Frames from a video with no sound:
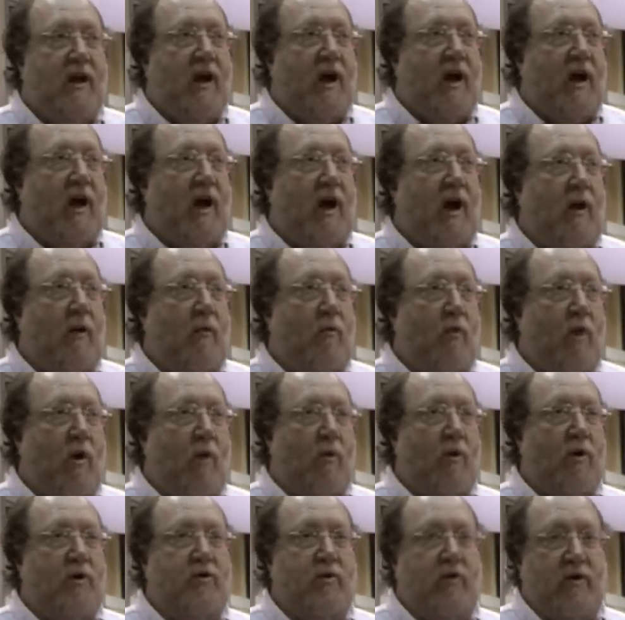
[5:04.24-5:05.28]
What
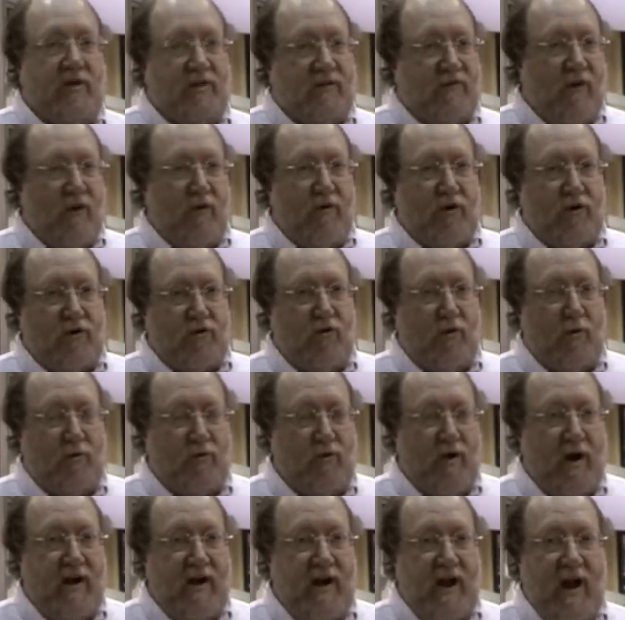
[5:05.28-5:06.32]
we're doing is focus groups
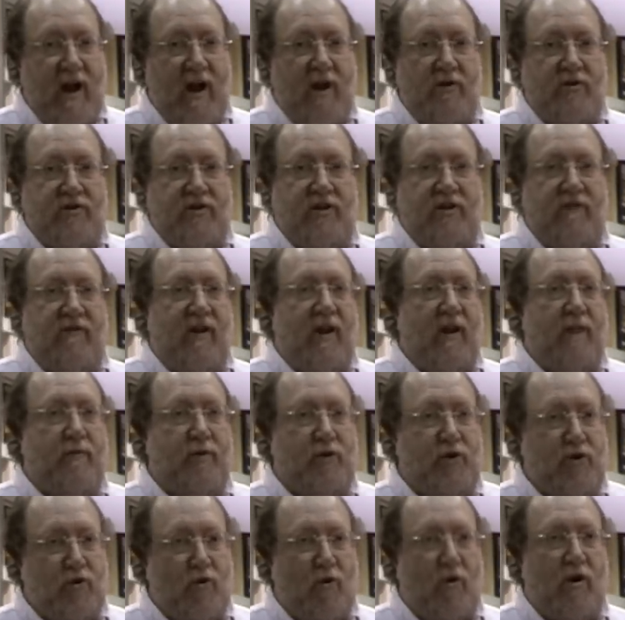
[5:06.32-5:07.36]
right now to develop a
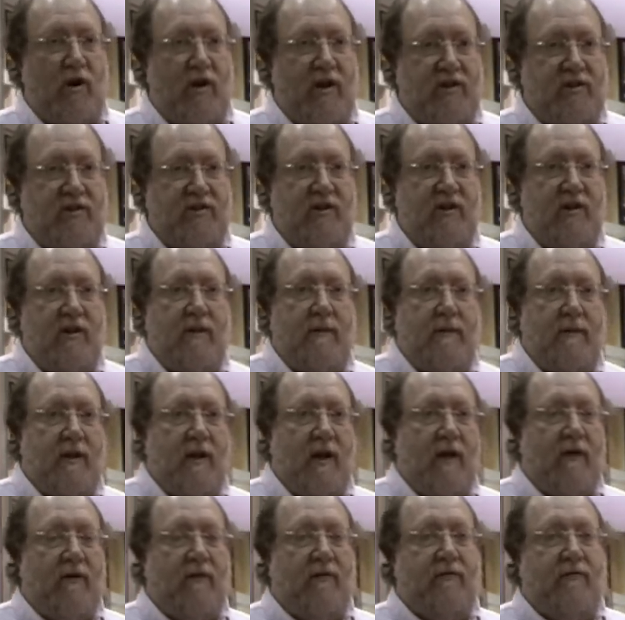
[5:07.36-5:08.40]
short list
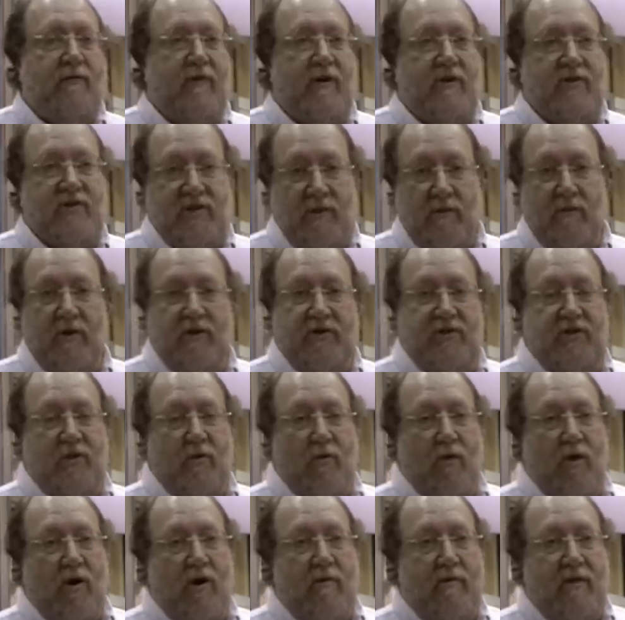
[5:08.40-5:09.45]
of Zimlets that
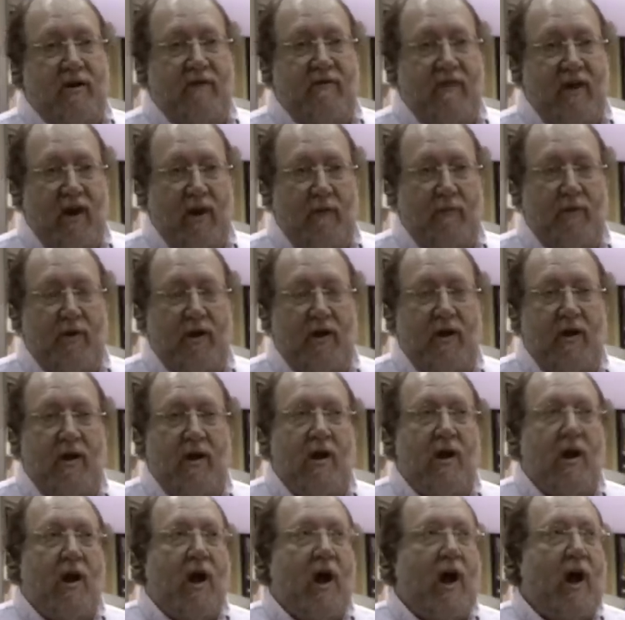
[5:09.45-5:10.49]
we're going to be developing.
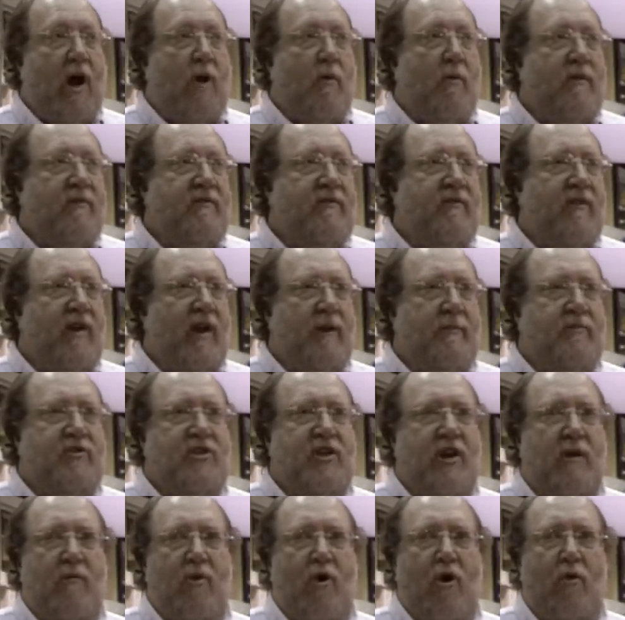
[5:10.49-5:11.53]
We've developed
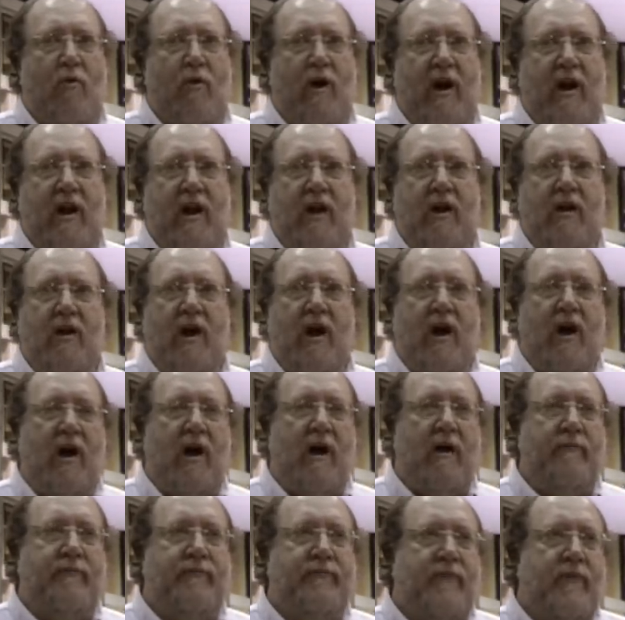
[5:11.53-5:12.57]
some already.
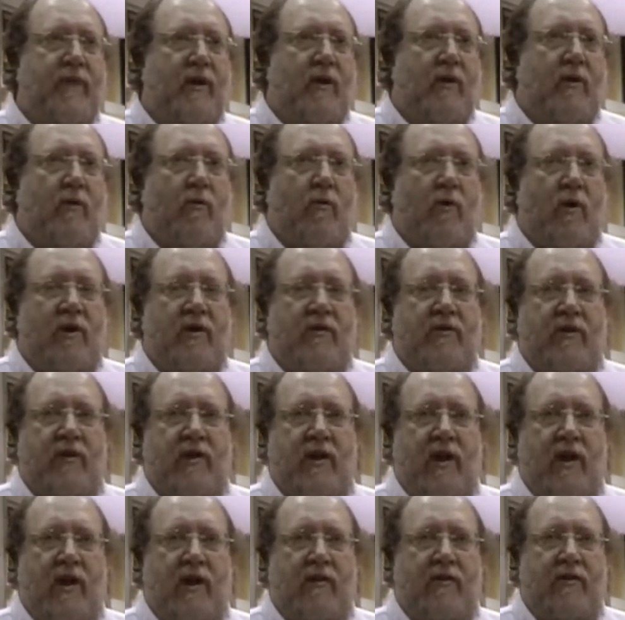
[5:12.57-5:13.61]
One of
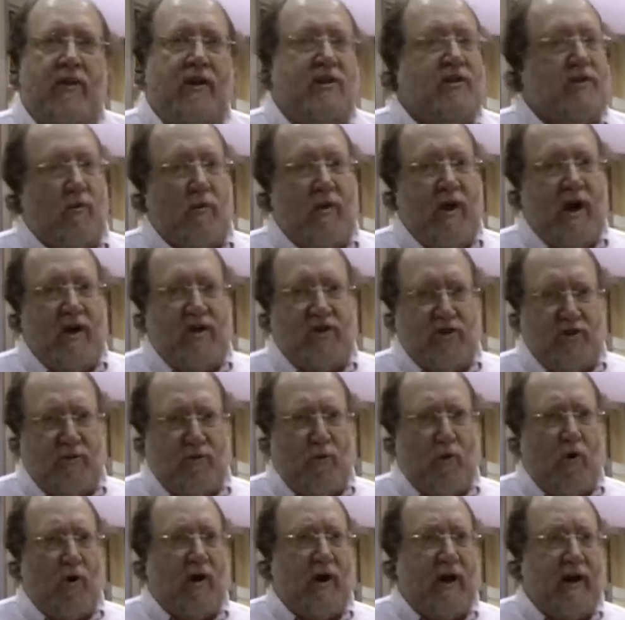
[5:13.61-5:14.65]
the things that we had to
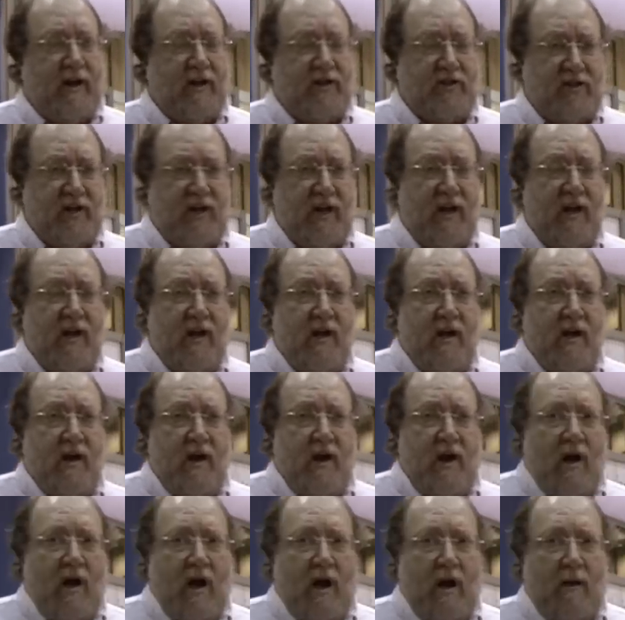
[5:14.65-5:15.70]
support legacy
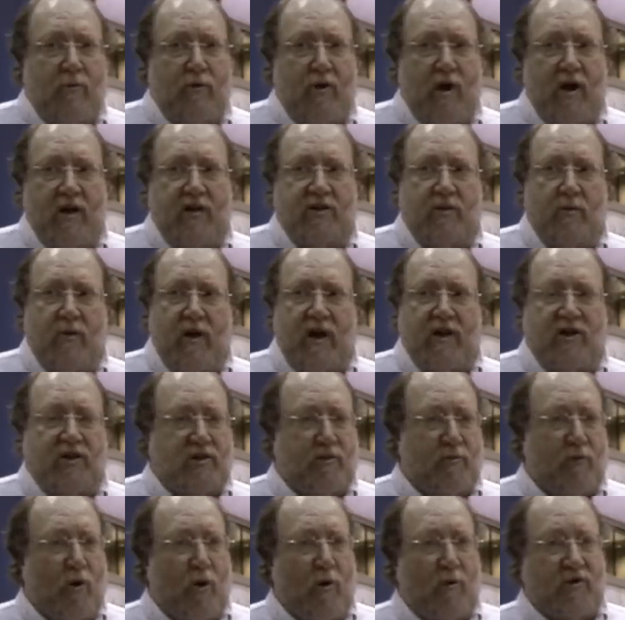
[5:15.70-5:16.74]
products that we had to
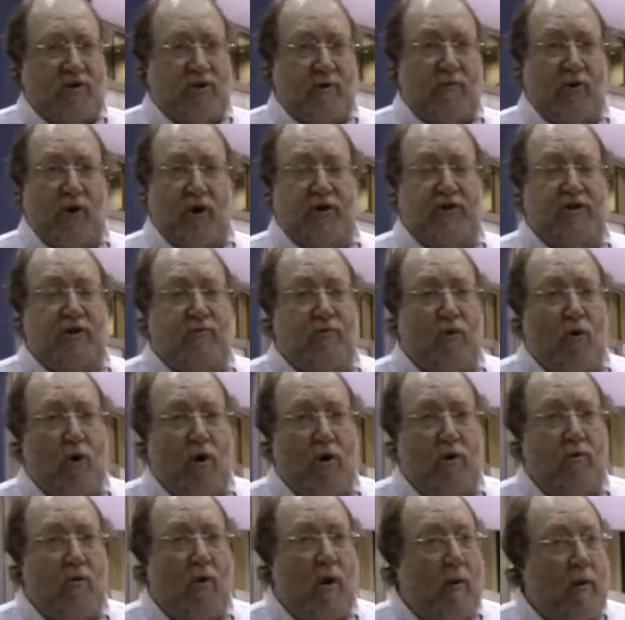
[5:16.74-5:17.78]
support was a bulletin
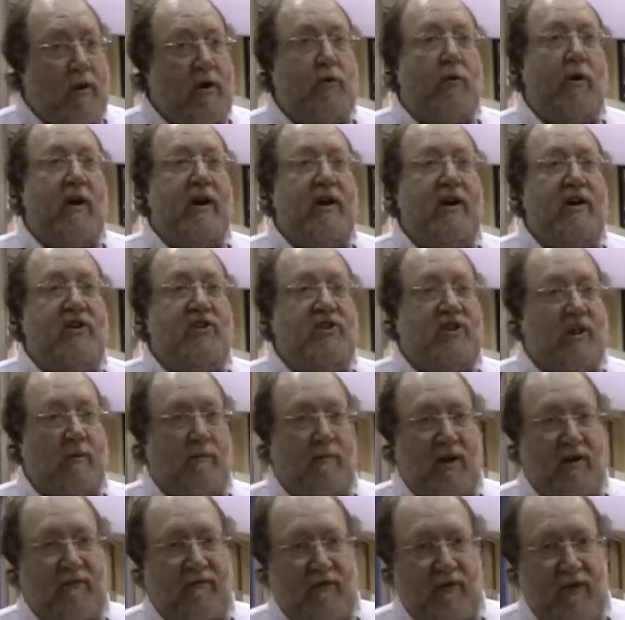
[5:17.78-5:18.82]
board. Well, we created a
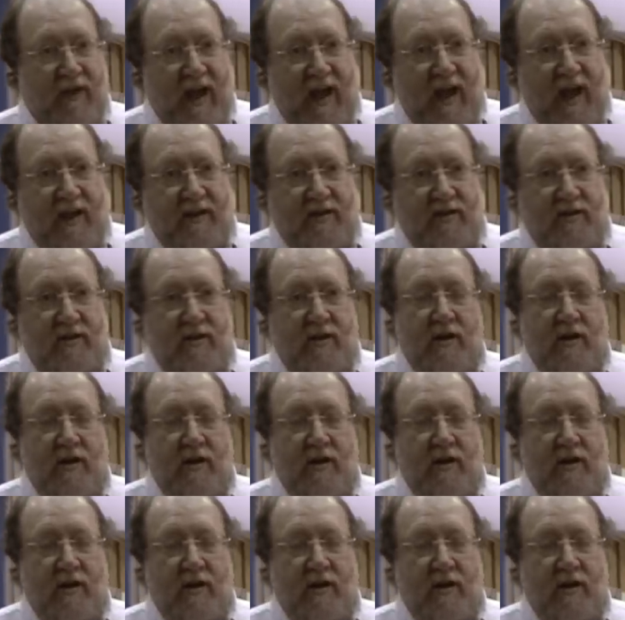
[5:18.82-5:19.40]
Zimlet for that.